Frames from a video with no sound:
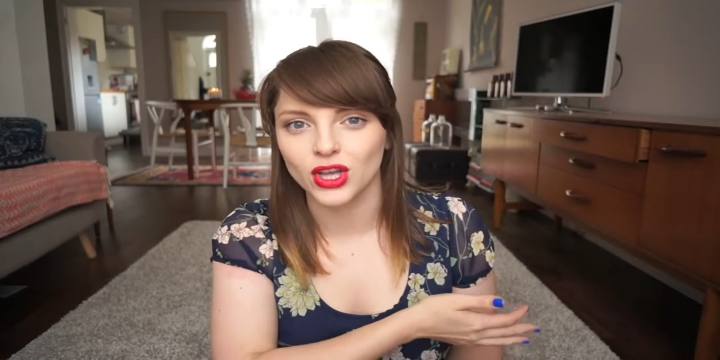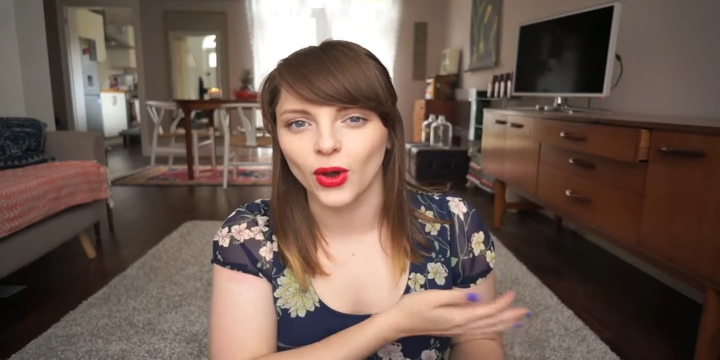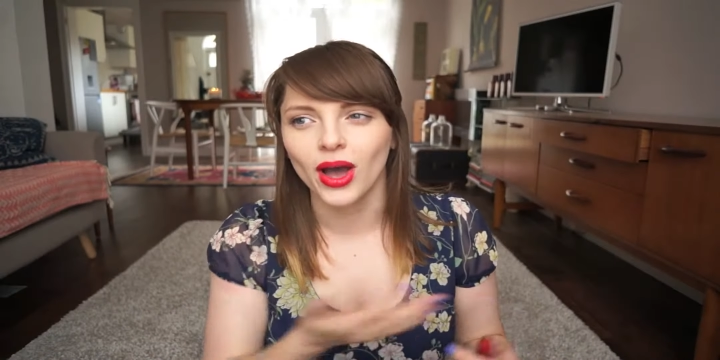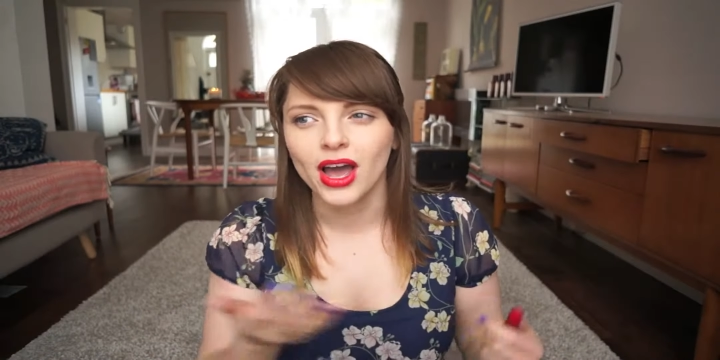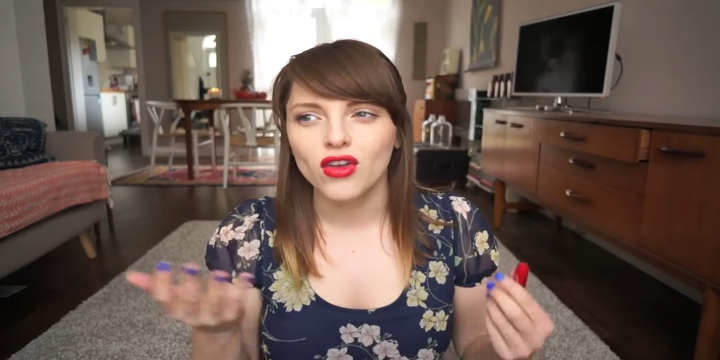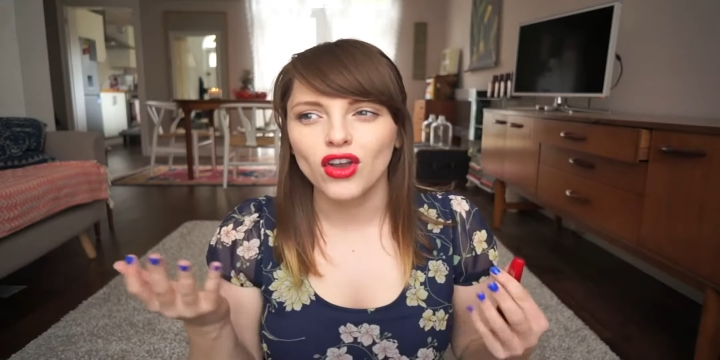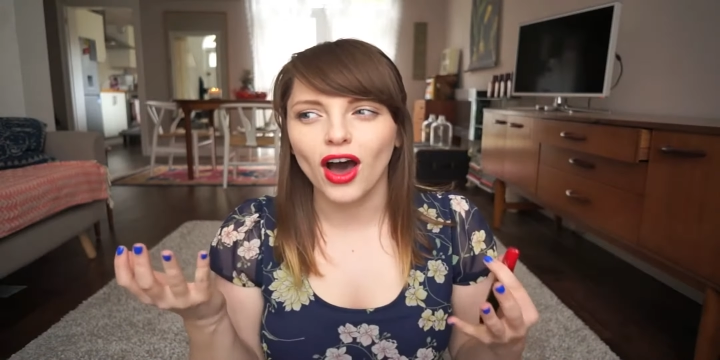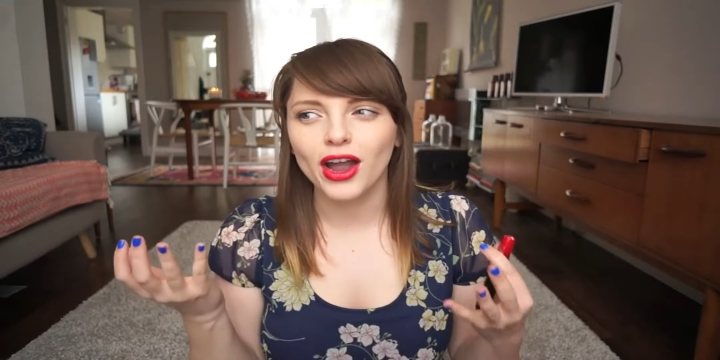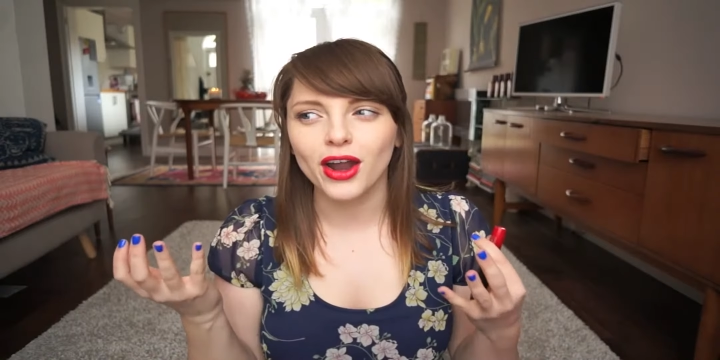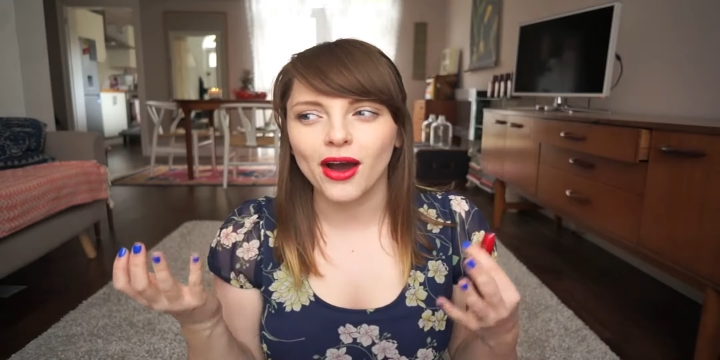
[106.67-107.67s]
So
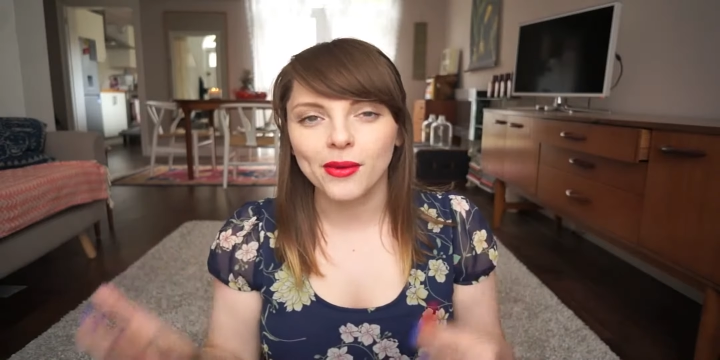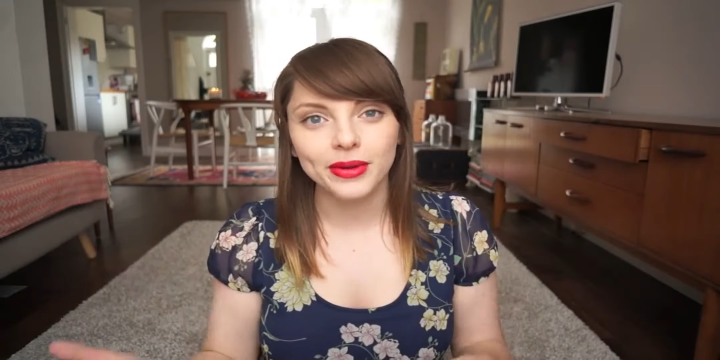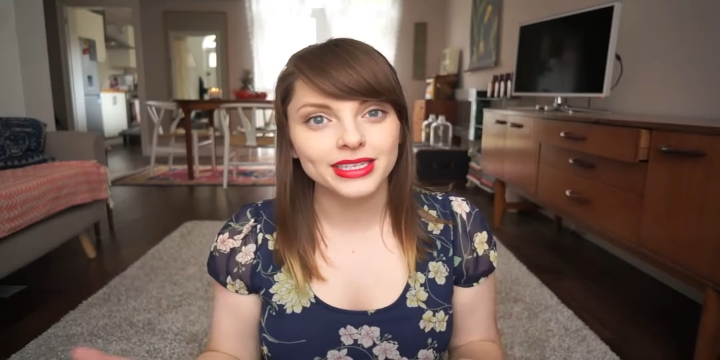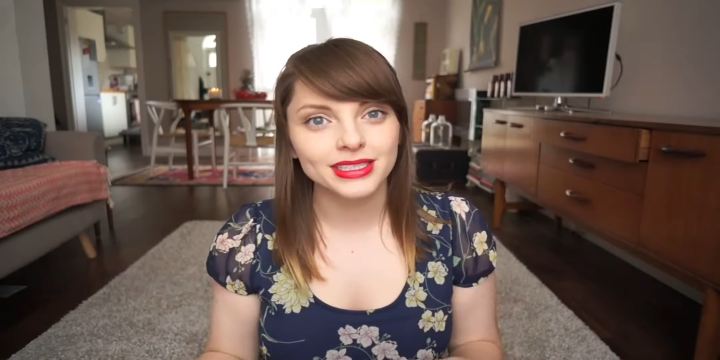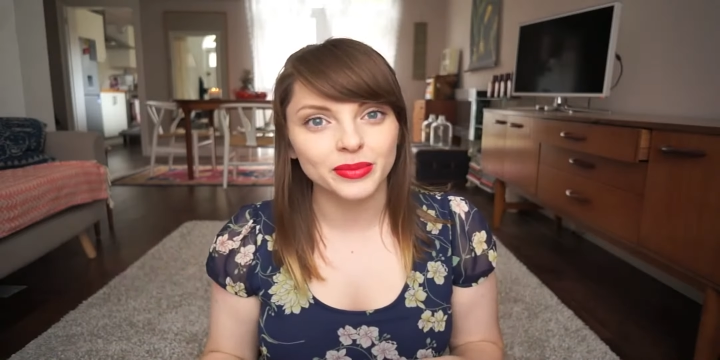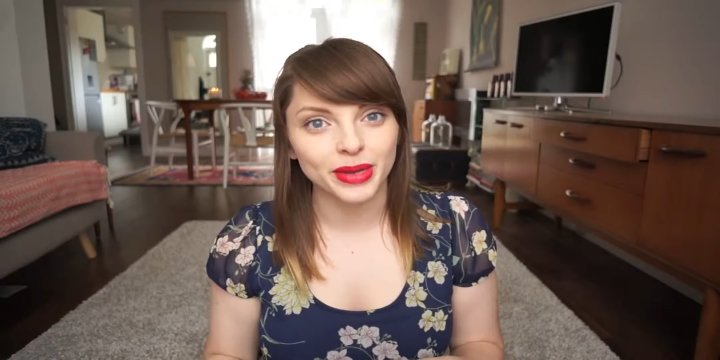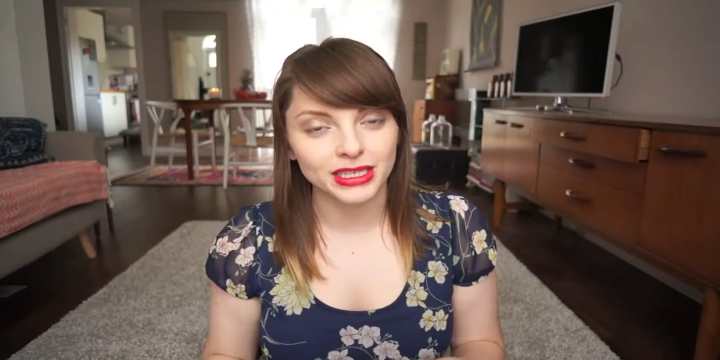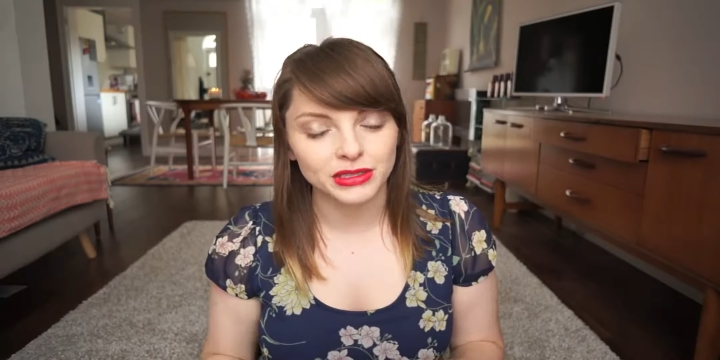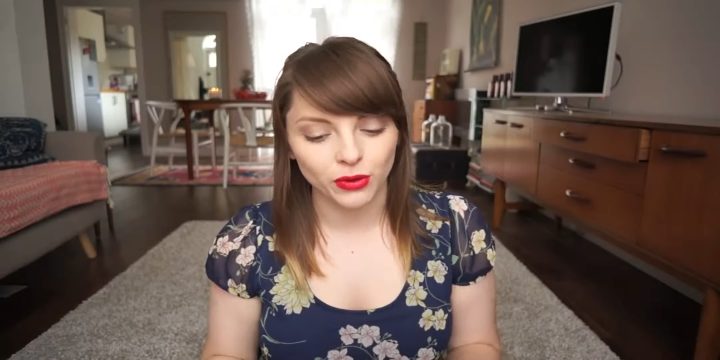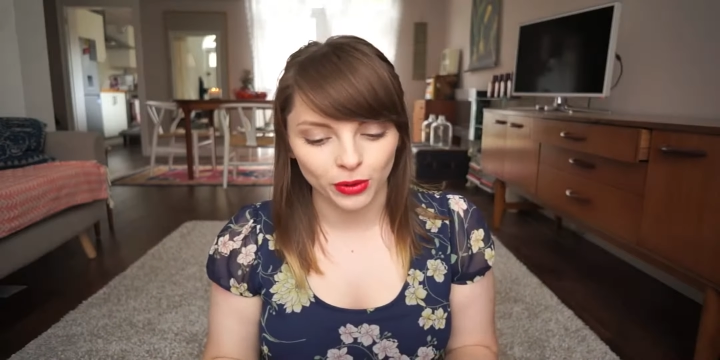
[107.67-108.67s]
not always the
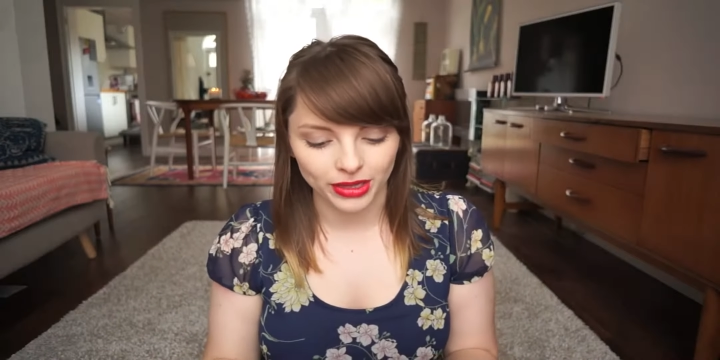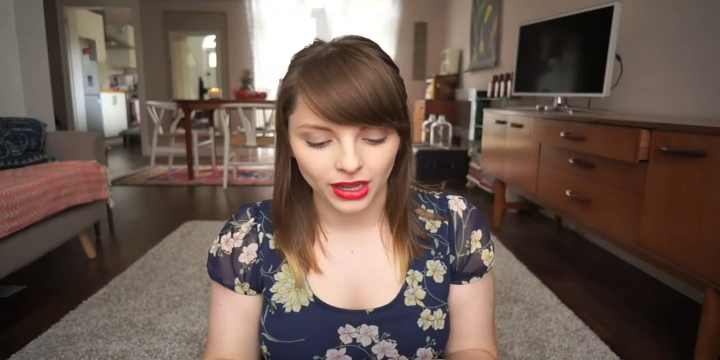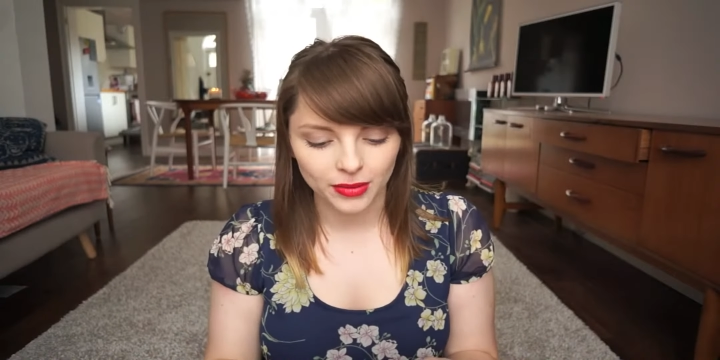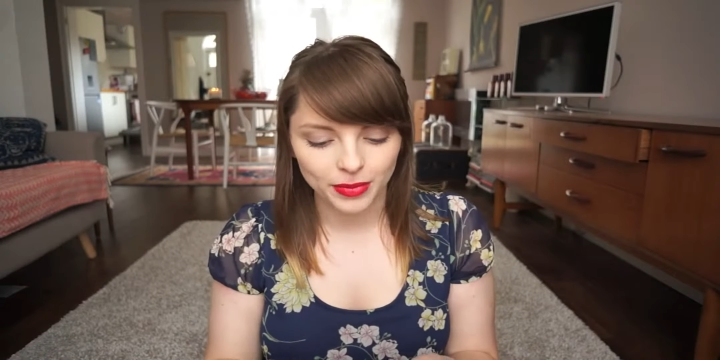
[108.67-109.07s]
best formula,